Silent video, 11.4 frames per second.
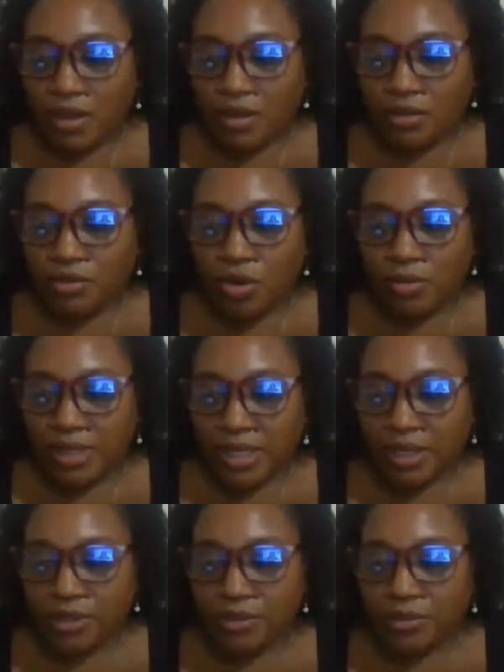normally
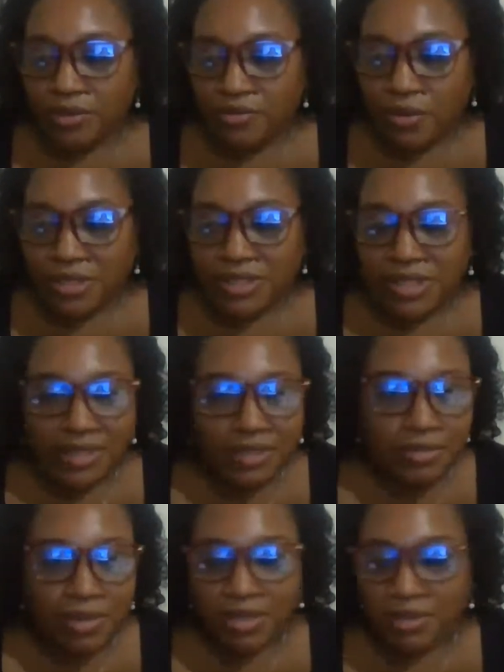include, of course,
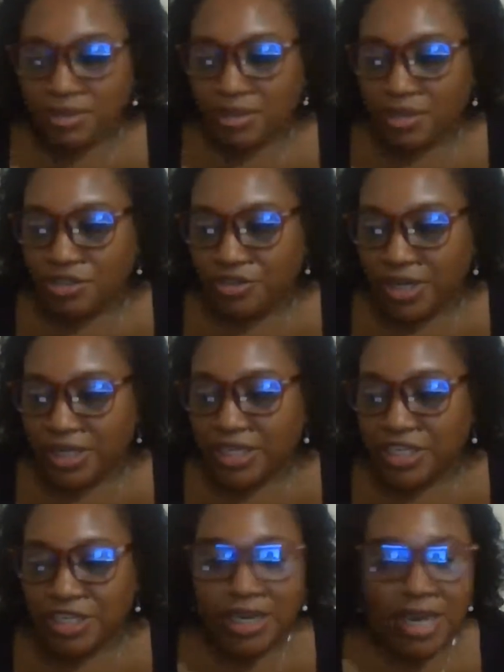settlement,
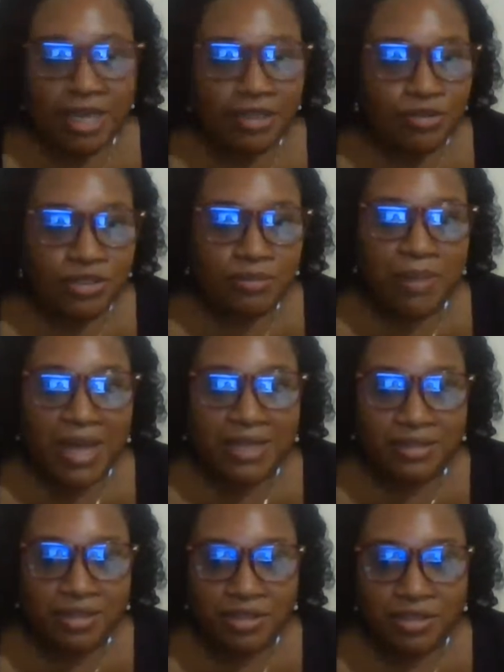drainage, and land use
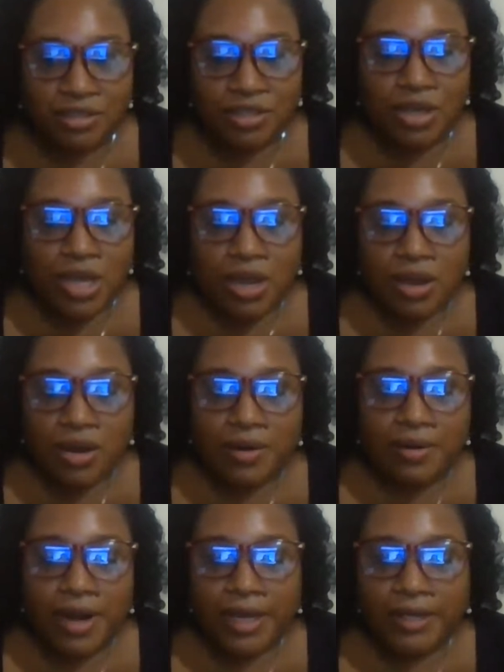patterns,
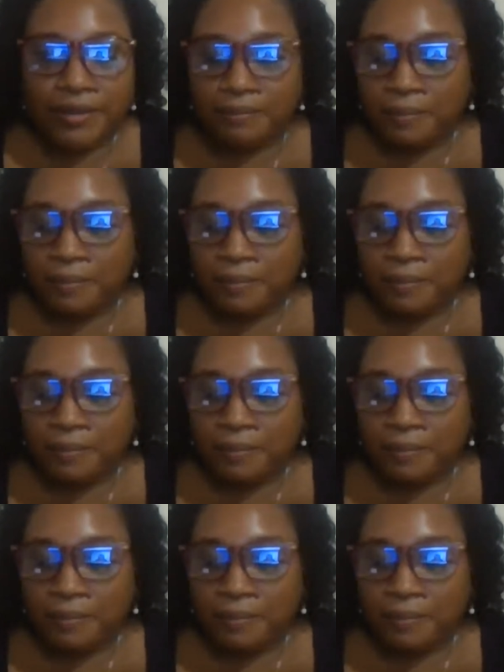right?